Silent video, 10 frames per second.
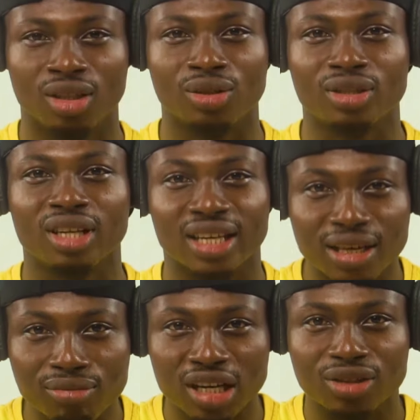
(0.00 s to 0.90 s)
You see,
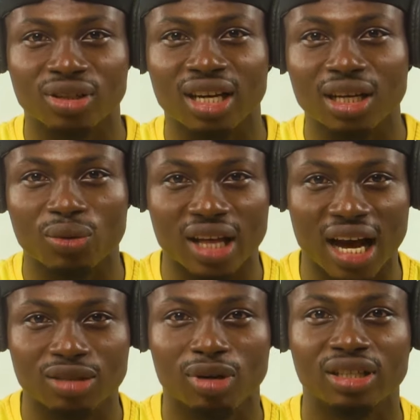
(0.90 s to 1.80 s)
Kimberly, together with her
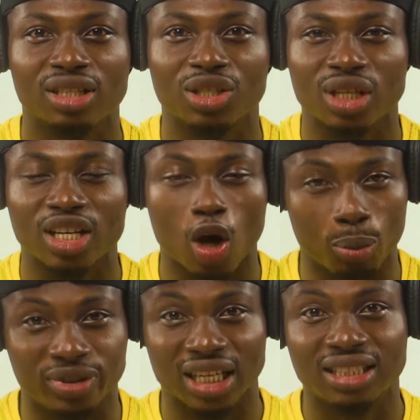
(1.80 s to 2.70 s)
husband,
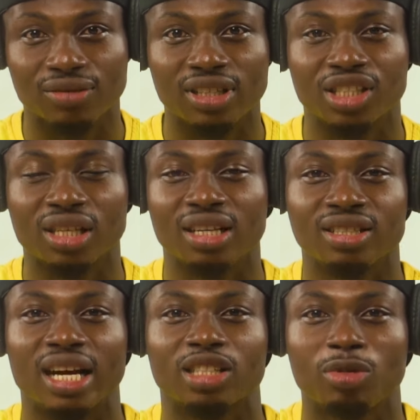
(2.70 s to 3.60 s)
objectively
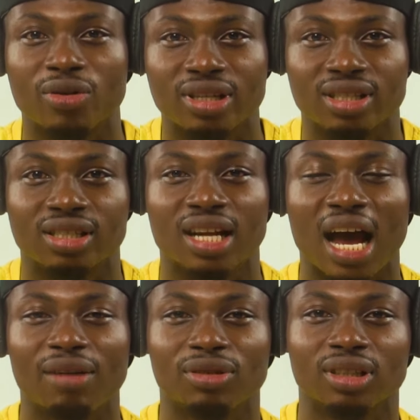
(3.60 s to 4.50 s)
shared their experiences in
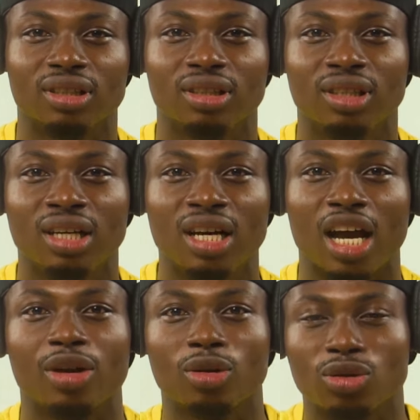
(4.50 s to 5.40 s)
Africa and